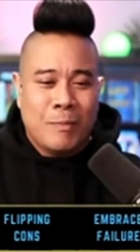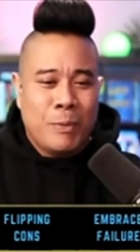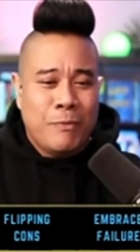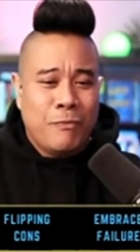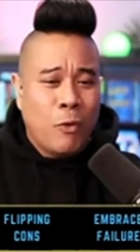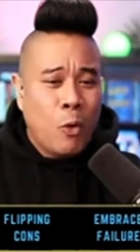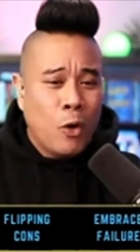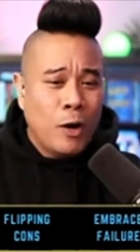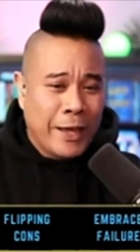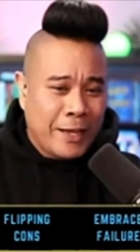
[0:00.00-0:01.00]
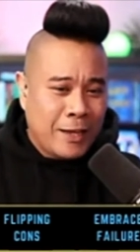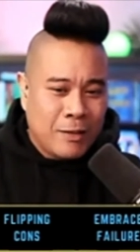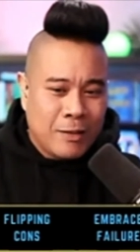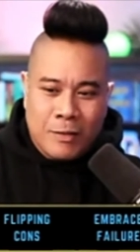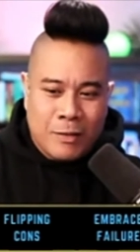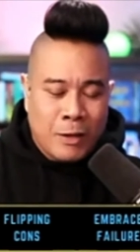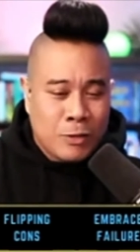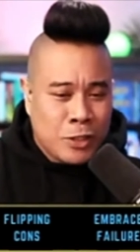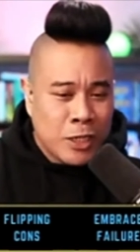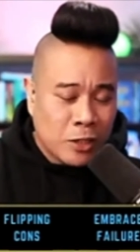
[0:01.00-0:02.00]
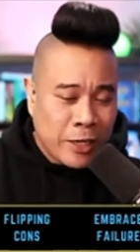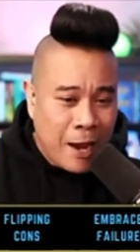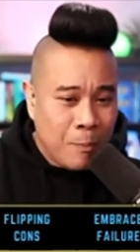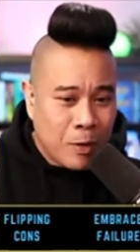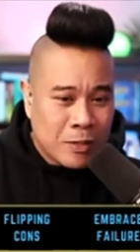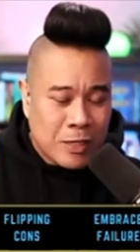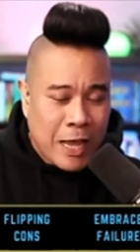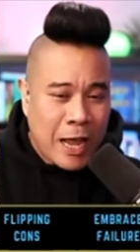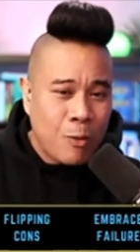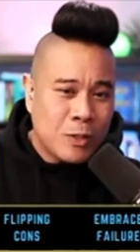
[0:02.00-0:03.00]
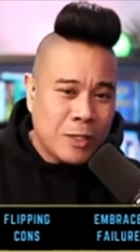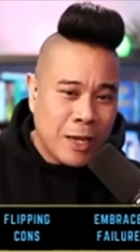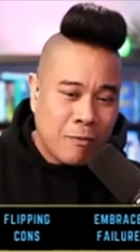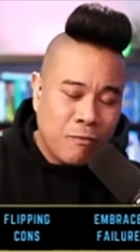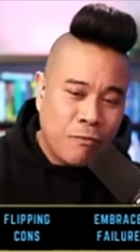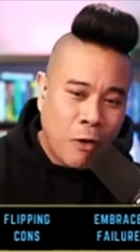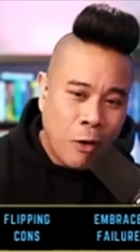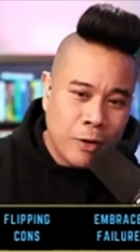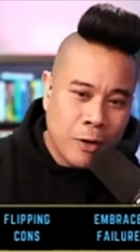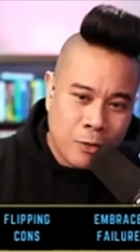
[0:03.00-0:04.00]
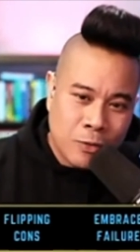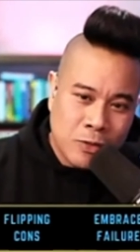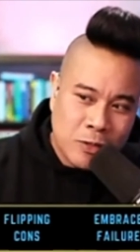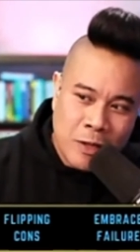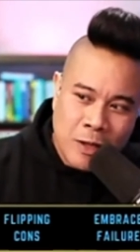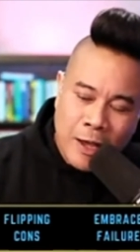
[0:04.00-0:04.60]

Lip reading: before like there was digital cameras, I would take photos